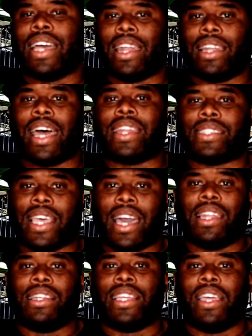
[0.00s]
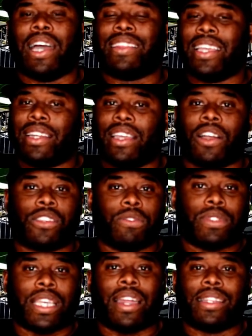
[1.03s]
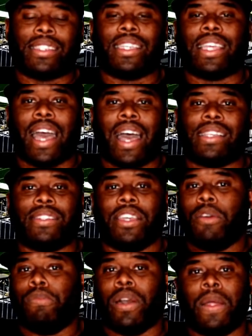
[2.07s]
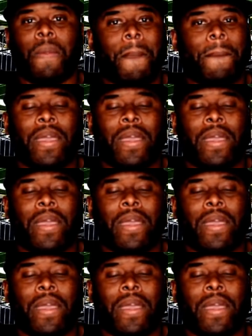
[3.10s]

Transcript: not a lot of talent there. I think there are some talented guys there, but